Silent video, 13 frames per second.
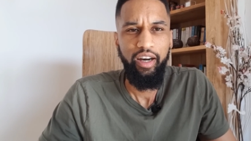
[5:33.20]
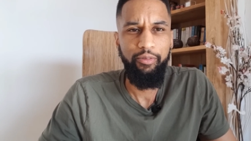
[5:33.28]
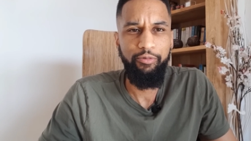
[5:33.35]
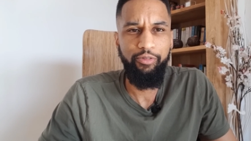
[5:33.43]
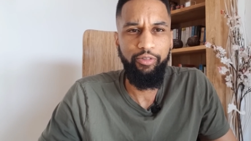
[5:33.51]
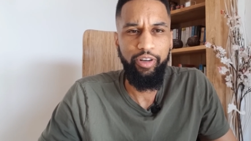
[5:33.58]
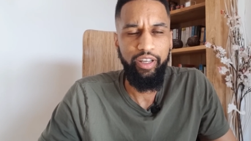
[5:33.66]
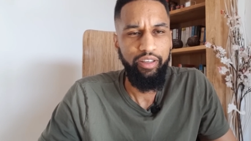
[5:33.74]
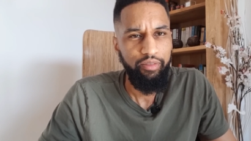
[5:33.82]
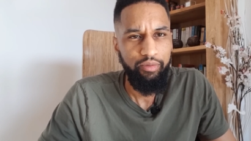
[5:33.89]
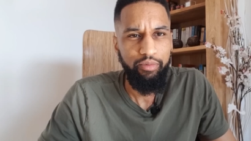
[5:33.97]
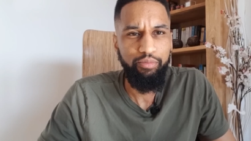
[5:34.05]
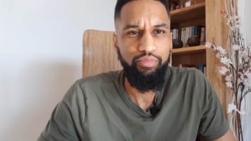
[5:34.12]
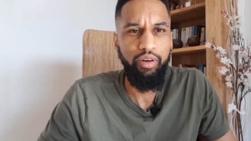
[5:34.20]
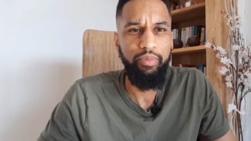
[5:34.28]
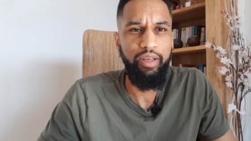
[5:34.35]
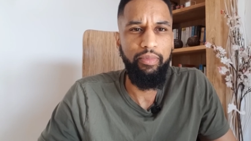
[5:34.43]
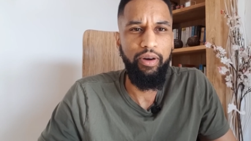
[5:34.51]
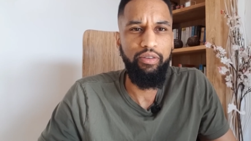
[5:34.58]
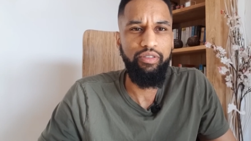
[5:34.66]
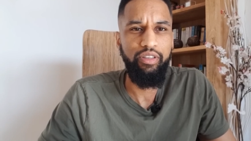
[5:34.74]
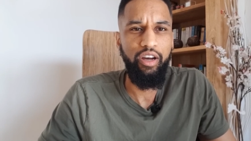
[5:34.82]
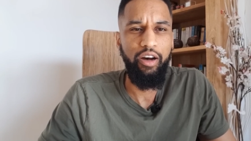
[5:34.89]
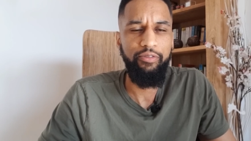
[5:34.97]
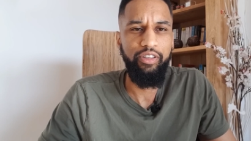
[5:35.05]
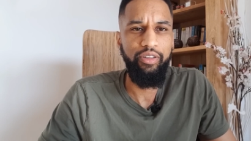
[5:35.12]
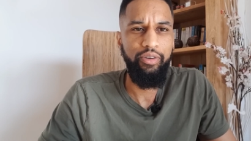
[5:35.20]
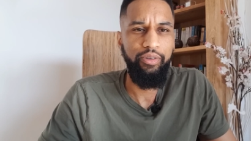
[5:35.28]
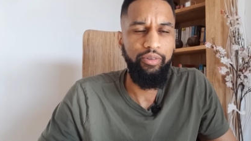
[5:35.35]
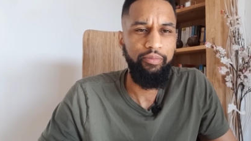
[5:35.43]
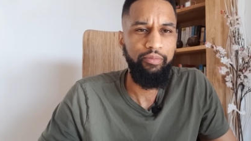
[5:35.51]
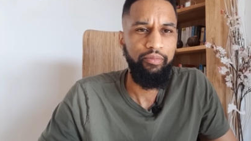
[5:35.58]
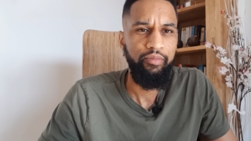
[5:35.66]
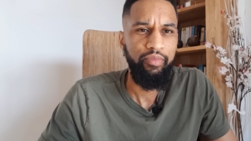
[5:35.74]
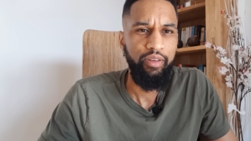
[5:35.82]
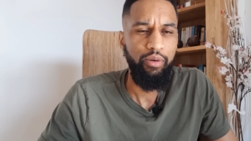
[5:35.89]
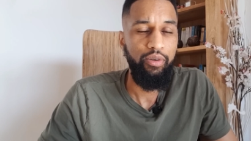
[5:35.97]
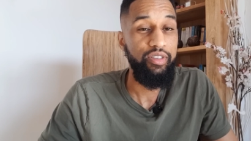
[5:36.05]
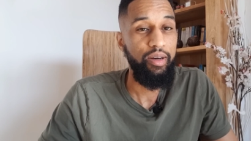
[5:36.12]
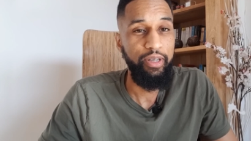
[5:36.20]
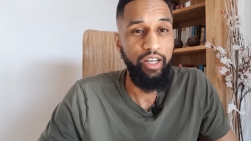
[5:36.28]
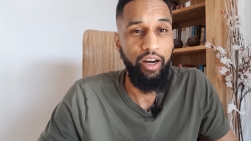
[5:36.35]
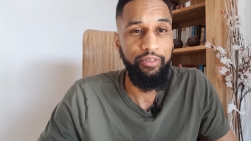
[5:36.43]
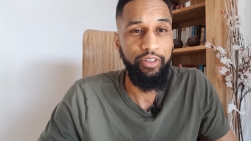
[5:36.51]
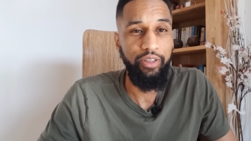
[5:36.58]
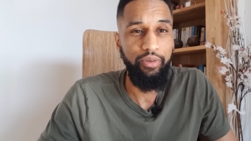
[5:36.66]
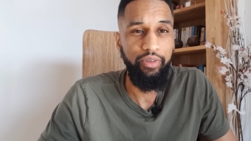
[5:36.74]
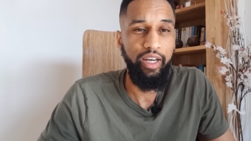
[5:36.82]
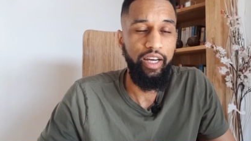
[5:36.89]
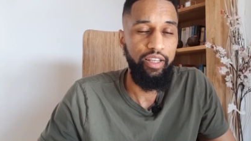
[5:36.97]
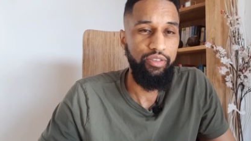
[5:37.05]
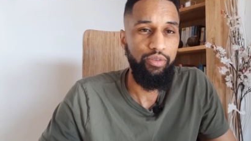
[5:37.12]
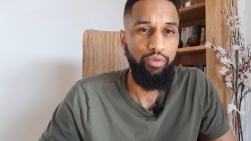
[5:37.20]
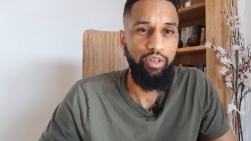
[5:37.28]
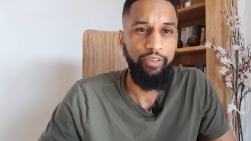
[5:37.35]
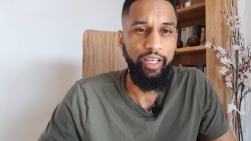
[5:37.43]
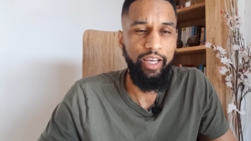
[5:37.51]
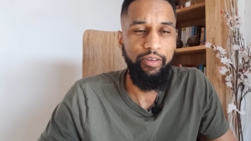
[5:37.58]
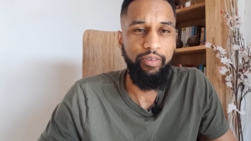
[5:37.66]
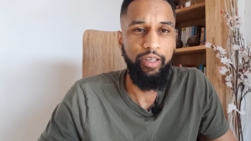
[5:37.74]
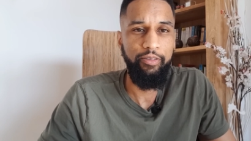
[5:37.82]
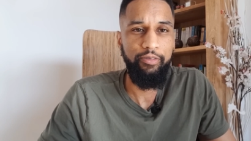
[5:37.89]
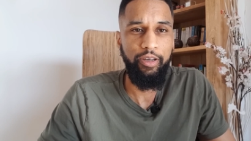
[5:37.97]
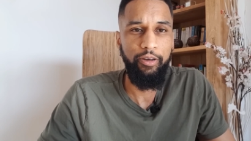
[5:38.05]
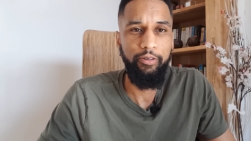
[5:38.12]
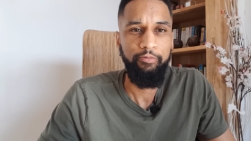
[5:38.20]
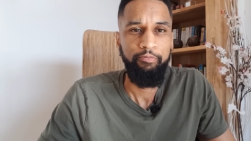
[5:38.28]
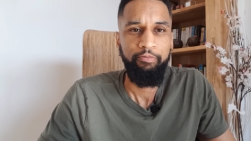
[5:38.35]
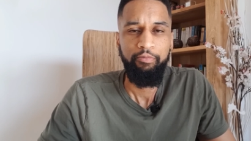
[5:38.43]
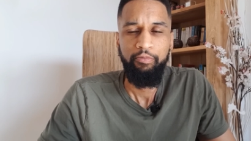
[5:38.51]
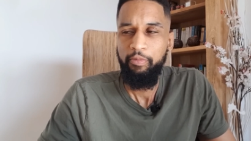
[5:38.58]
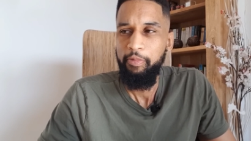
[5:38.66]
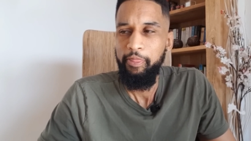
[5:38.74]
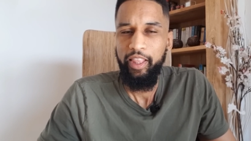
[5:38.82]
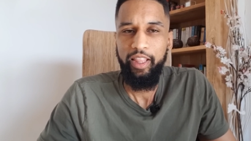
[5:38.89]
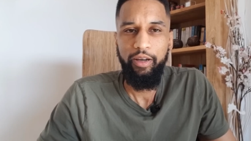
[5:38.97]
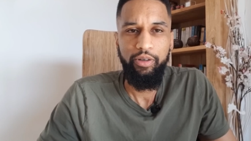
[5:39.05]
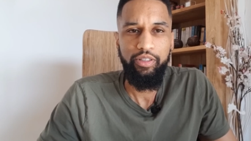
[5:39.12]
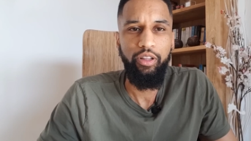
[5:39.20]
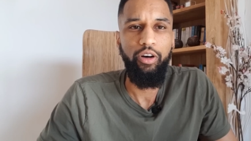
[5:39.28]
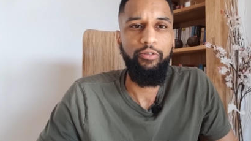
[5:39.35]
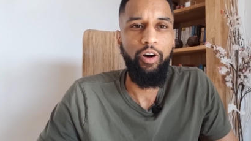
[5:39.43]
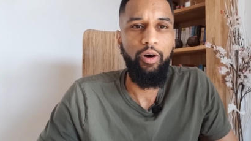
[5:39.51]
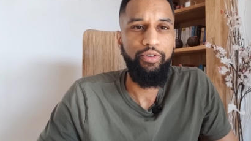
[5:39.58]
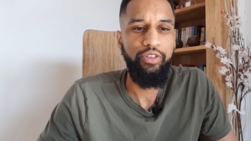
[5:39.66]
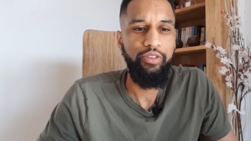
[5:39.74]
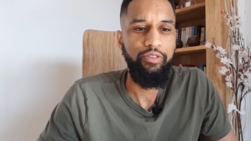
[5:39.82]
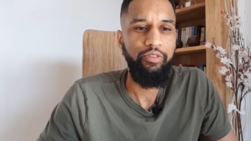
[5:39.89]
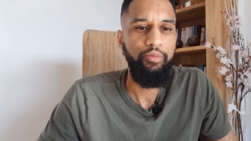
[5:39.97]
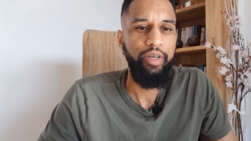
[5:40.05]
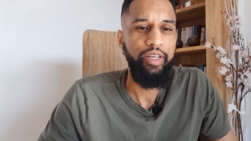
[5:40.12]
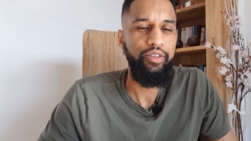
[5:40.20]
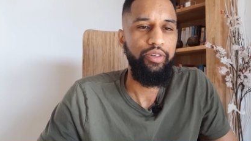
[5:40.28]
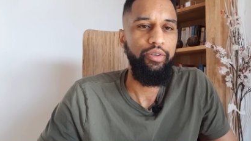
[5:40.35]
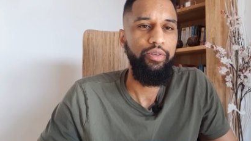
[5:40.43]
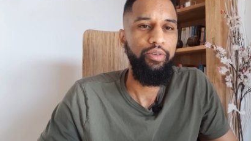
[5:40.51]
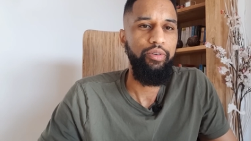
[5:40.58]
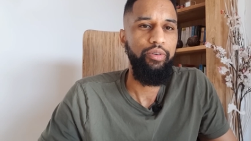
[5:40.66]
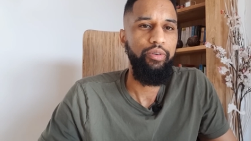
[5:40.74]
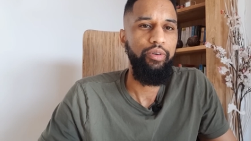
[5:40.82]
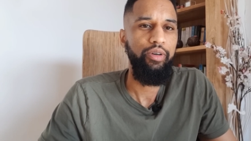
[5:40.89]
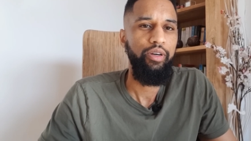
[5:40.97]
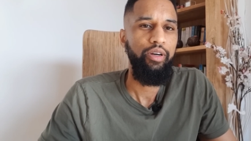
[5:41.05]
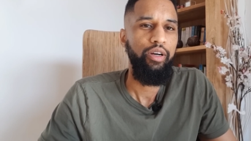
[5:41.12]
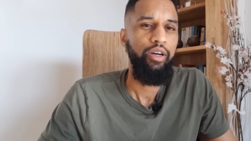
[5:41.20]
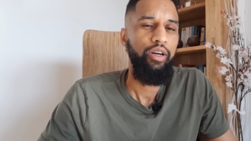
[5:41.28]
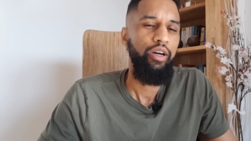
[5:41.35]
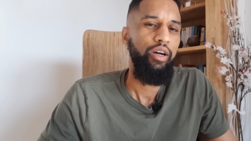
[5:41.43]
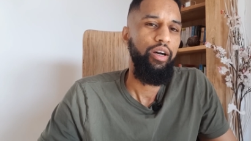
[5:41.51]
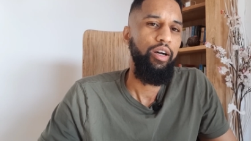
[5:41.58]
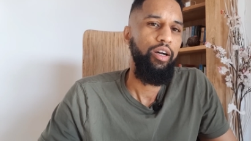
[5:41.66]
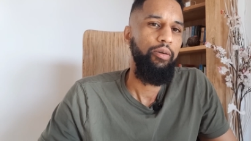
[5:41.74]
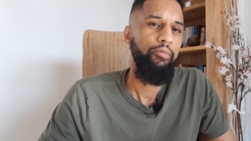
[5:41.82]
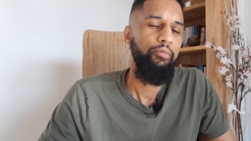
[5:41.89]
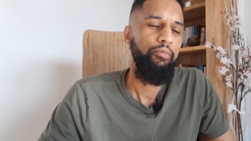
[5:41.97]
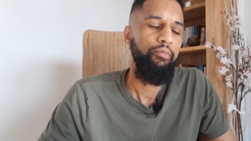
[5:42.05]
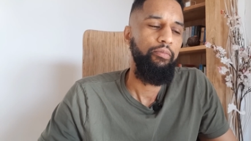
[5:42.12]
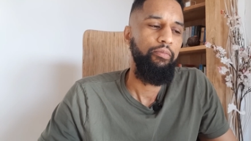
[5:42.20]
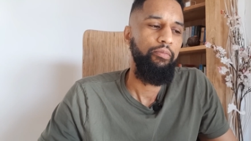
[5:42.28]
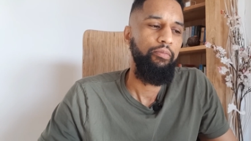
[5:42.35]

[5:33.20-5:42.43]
I'm free probably most of the afternoon or some of the afternoon and all of the evening. So there was a lot of options for me to find